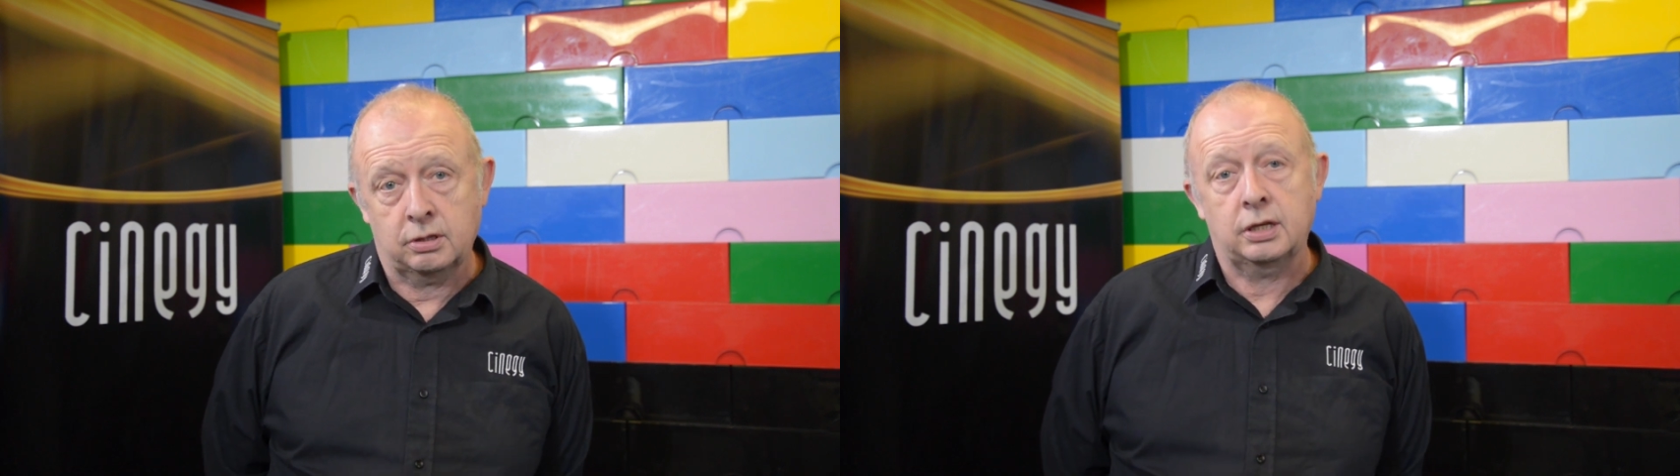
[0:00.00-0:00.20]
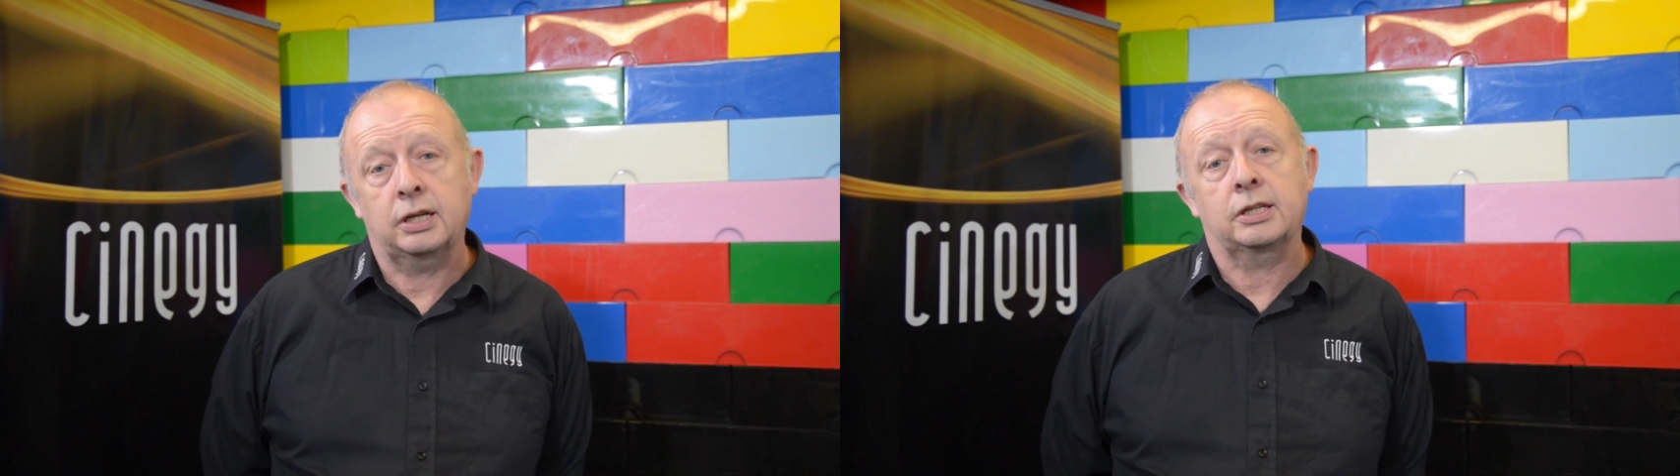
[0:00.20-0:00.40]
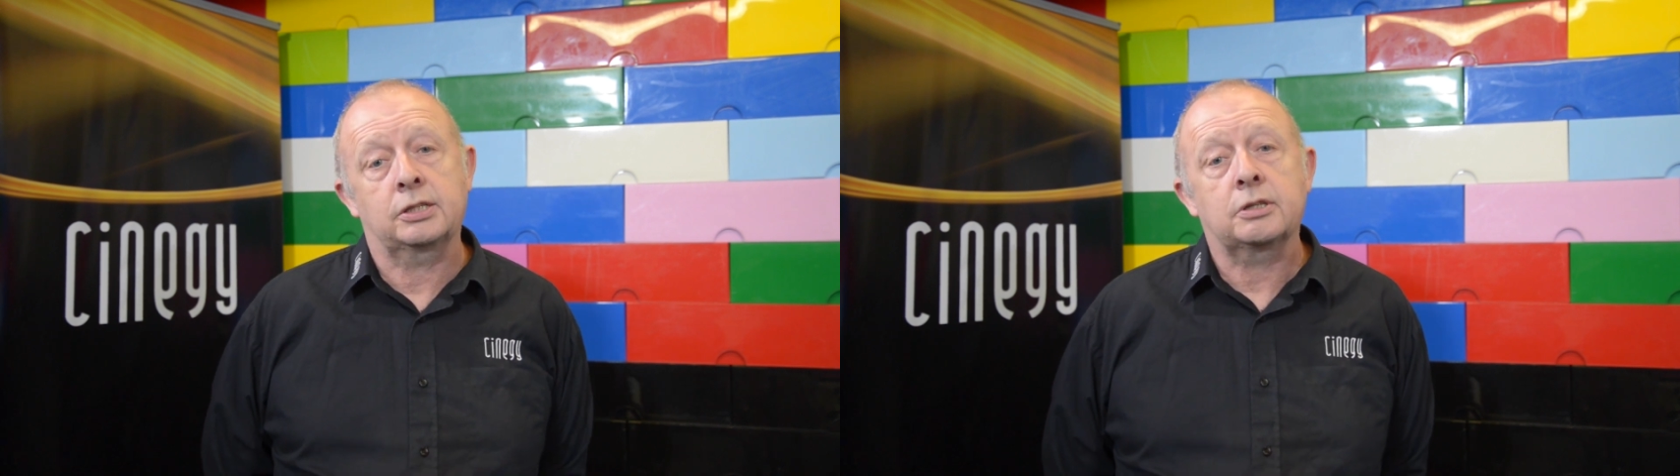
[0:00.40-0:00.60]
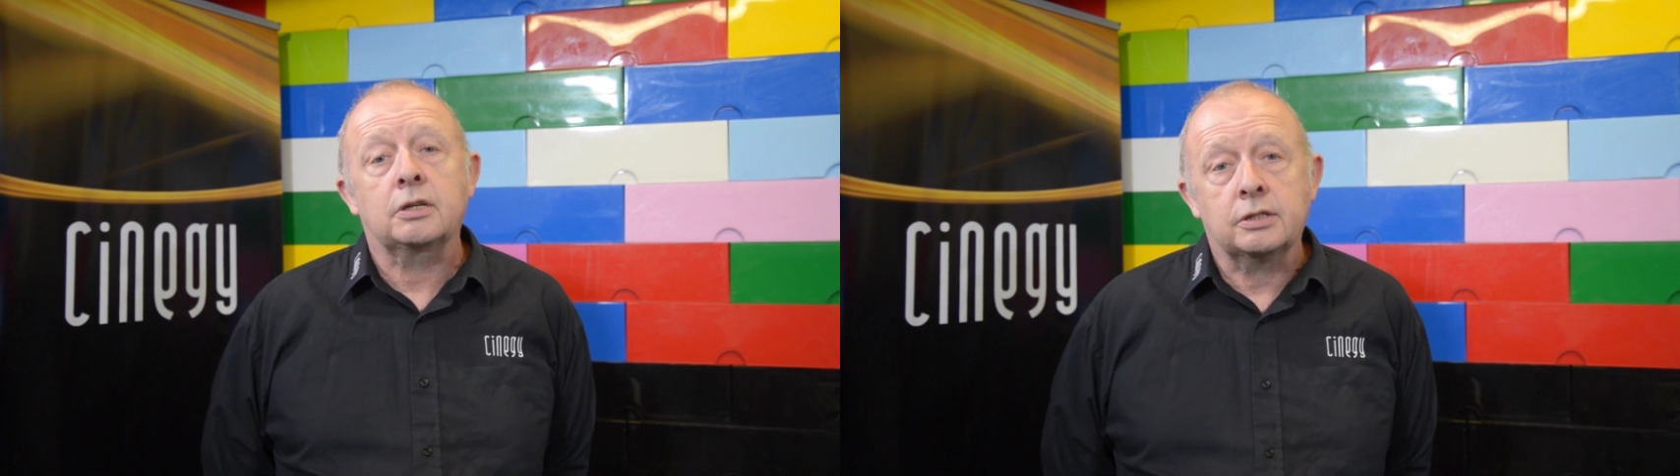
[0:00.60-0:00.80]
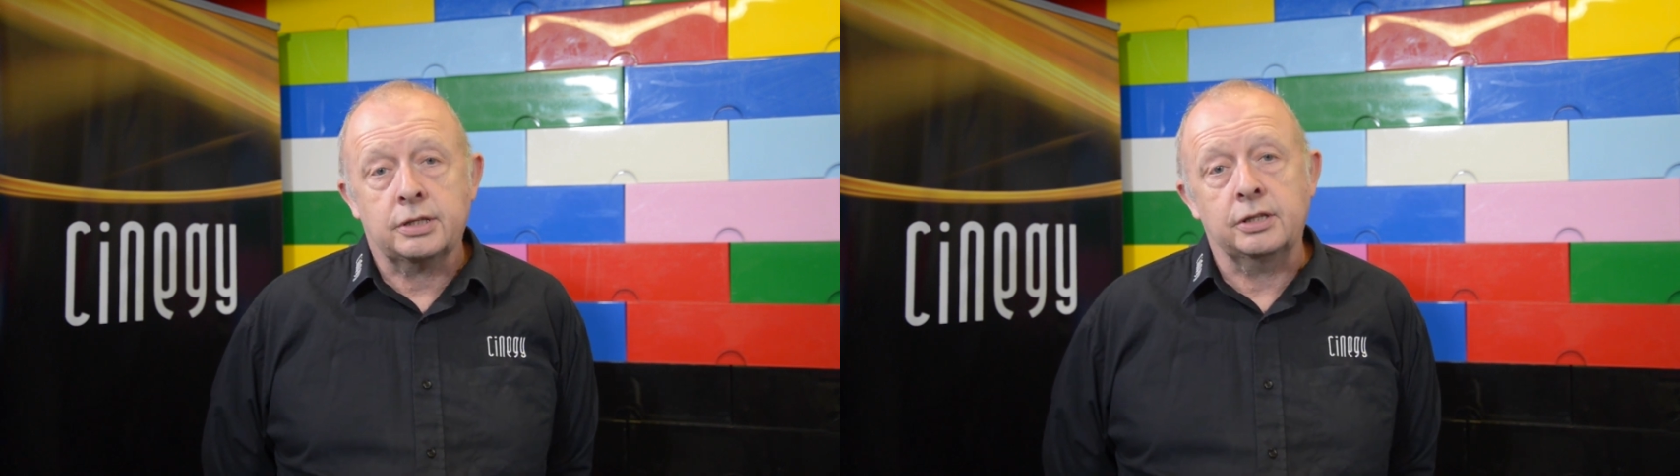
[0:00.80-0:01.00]
is
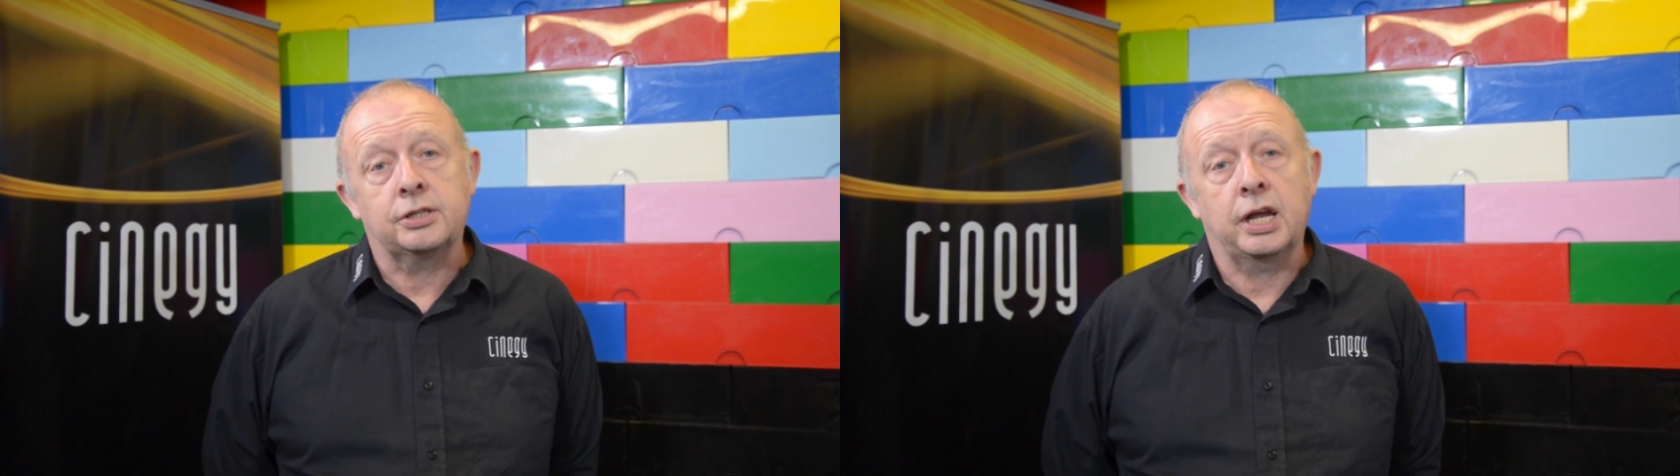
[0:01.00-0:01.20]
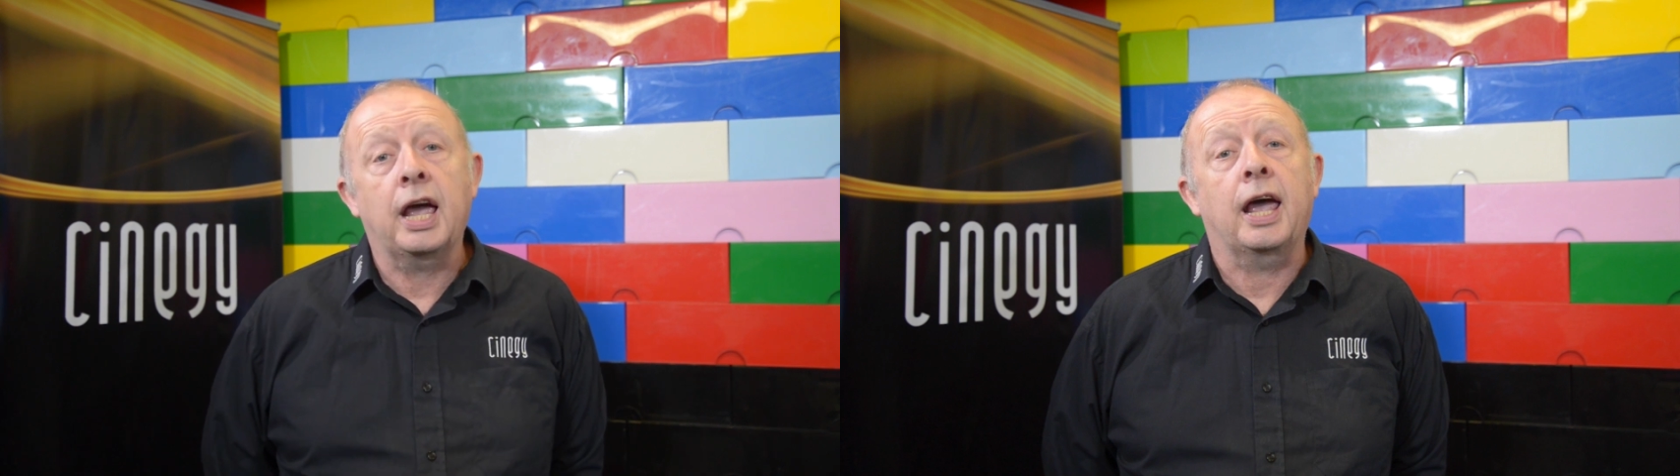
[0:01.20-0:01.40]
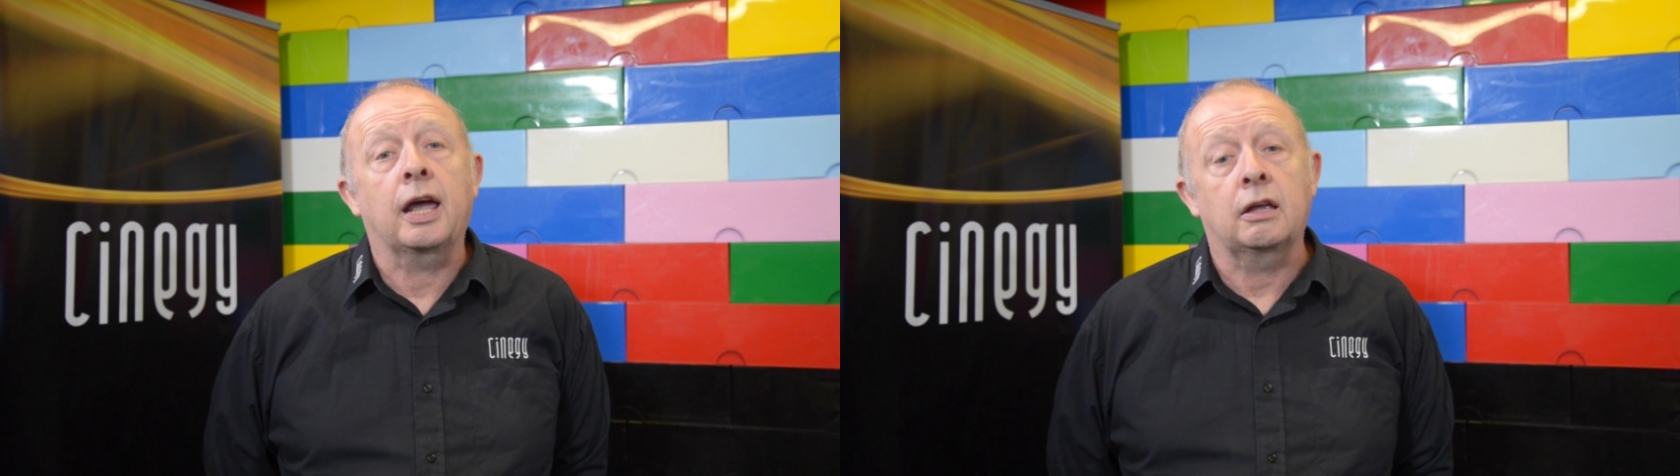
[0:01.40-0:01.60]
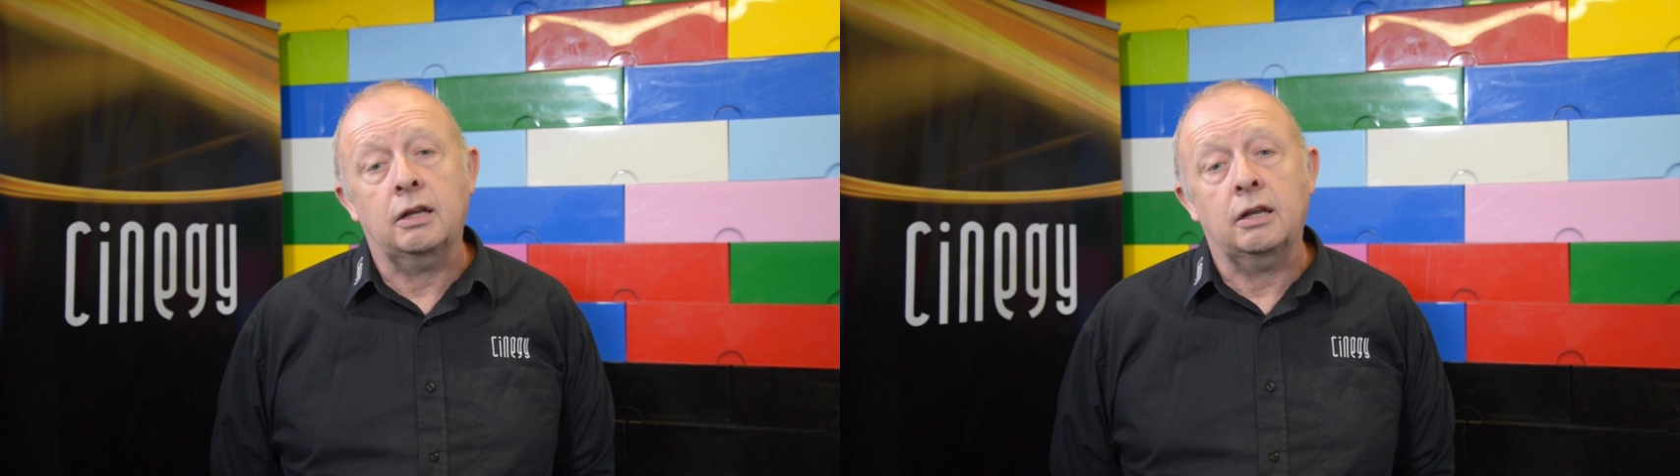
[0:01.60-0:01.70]
Cinegy Air